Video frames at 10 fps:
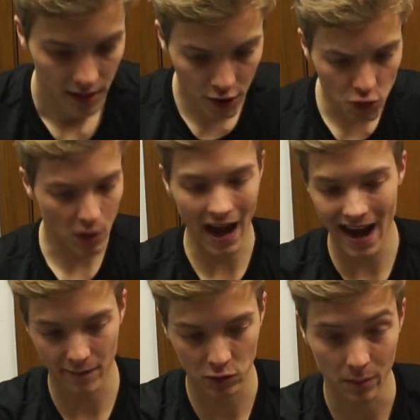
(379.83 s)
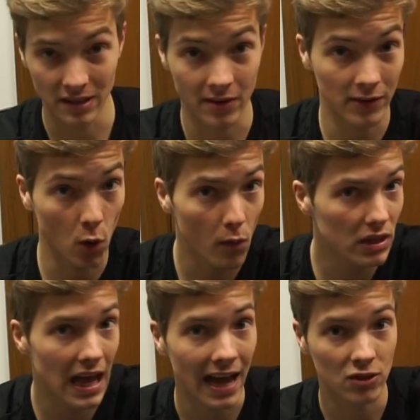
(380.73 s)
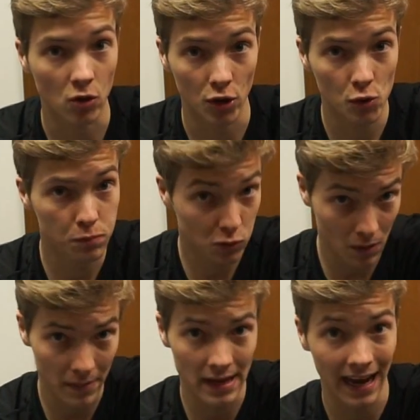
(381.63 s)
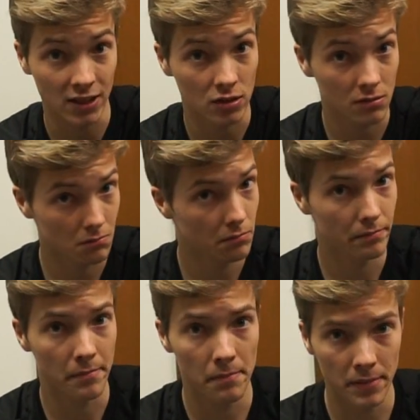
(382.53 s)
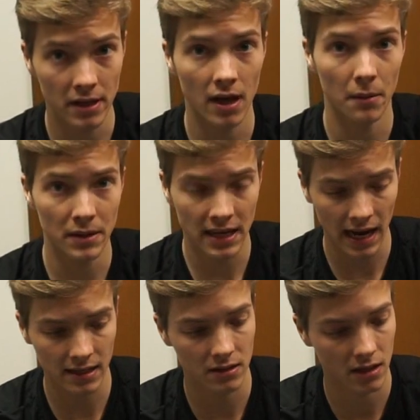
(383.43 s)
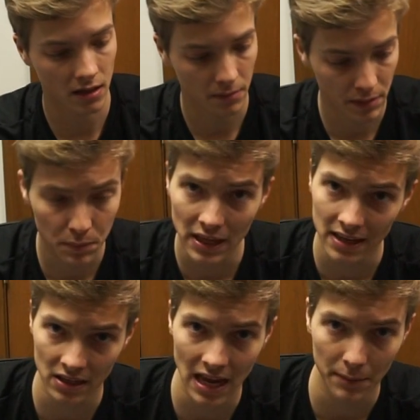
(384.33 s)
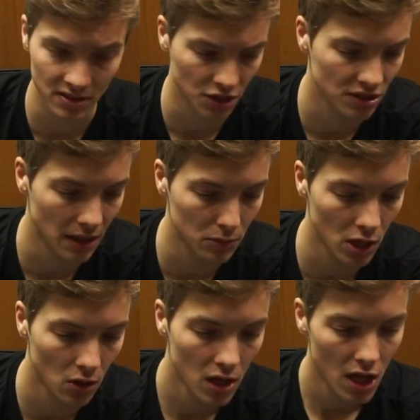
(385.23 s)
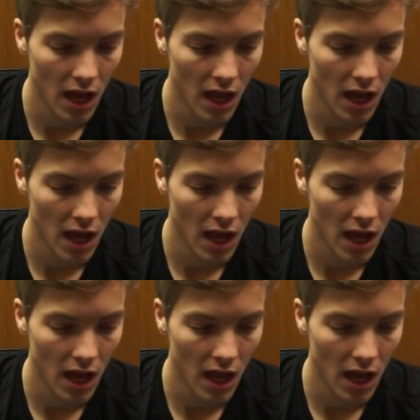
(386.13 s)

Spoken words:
here's what I have for Swimbaits. Now I don't have a lot, so all you Swimbait guys, be polite in the comment section down below.